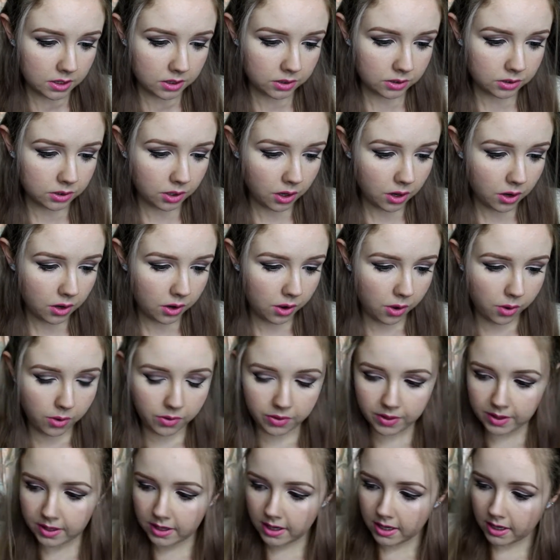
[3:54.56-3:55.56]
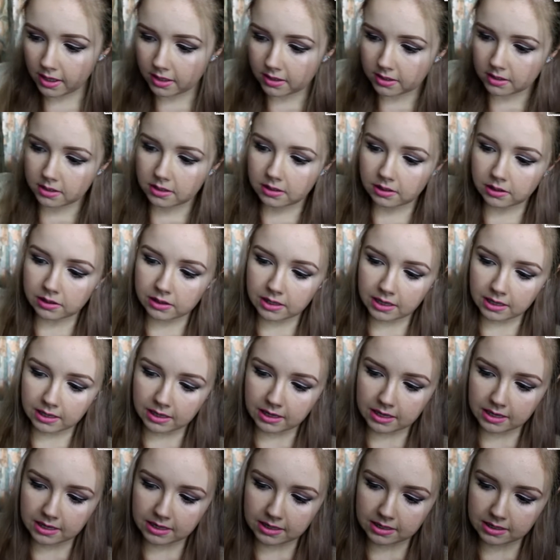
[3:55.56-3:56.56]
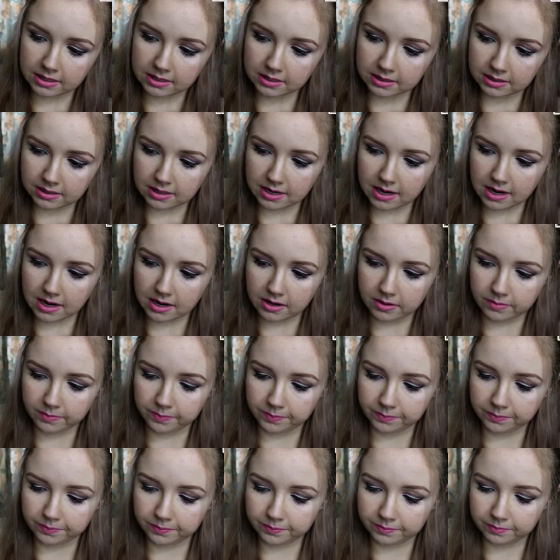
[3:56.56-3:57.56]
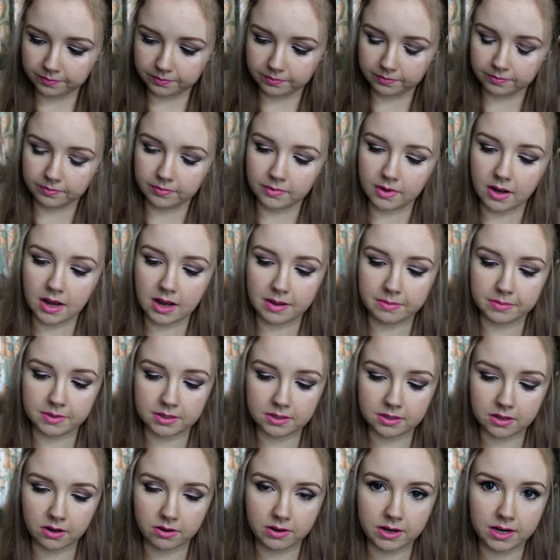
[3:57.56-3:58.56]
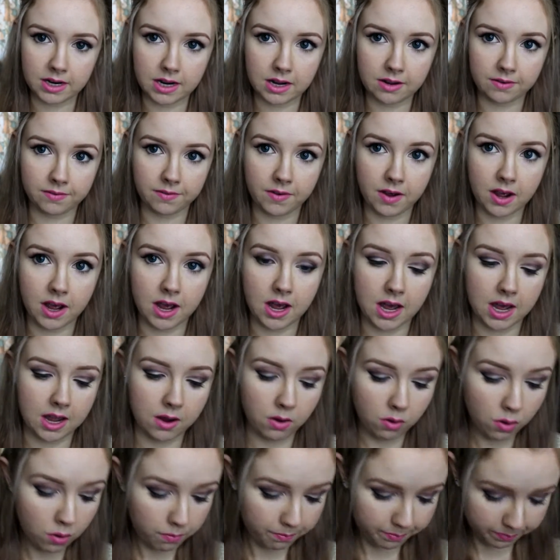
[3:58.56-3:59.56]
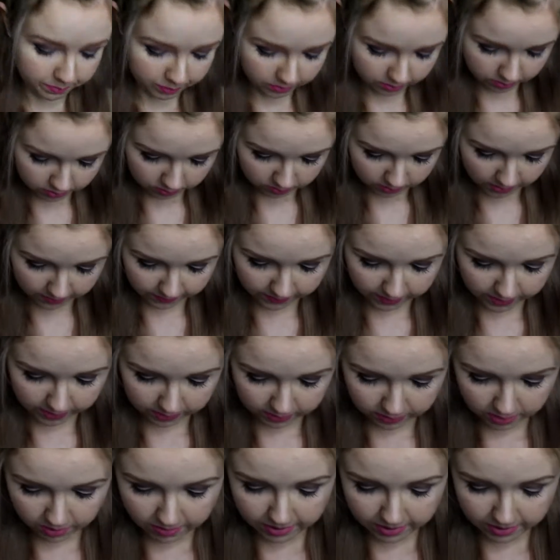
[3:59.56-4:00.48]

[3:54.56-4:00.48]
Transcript: So, the next thing is, now, I'm sorry if I, oops, everything's